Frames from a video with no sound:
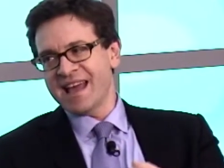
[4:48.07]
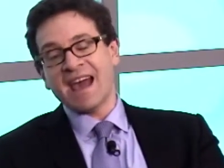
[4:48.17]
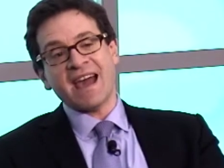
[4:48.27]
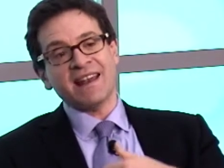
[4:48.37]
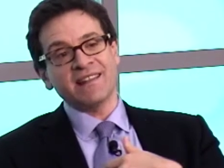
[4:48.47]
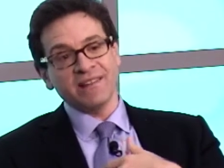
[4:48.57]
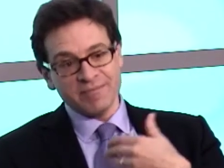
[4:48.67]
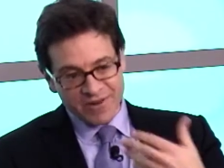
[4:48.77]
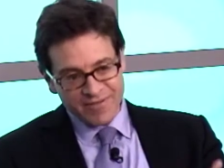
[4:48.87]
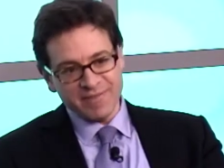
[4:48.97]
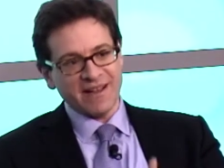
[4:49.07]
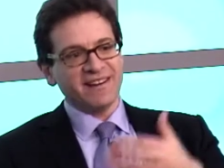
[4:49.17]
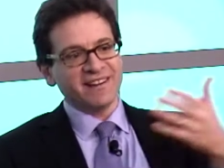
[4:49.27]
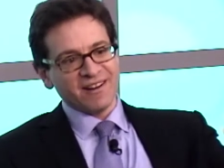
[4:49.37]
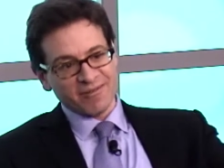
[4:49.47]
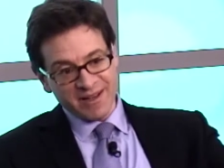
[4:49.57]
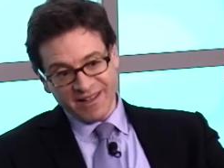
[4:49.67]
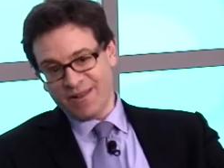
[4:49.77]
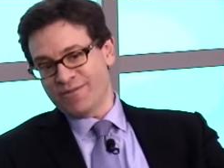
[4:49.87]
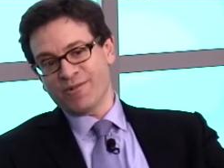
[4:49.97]
And the movement
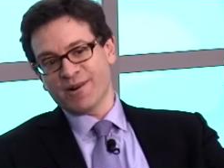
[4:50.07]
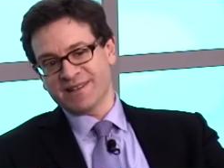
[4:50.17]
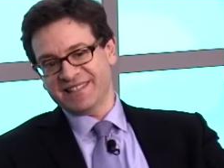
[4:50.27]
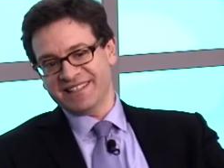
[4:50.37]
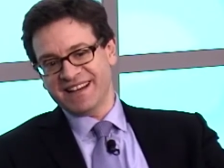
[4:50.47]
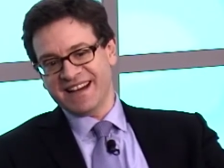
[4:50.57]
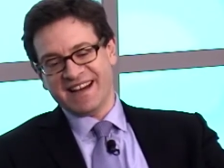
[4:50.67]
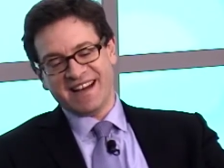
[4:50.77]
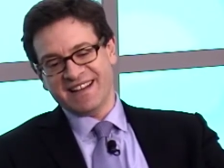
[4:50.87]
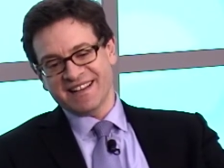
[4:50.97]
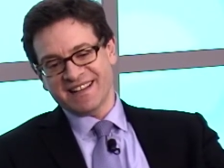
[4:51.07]
really forced the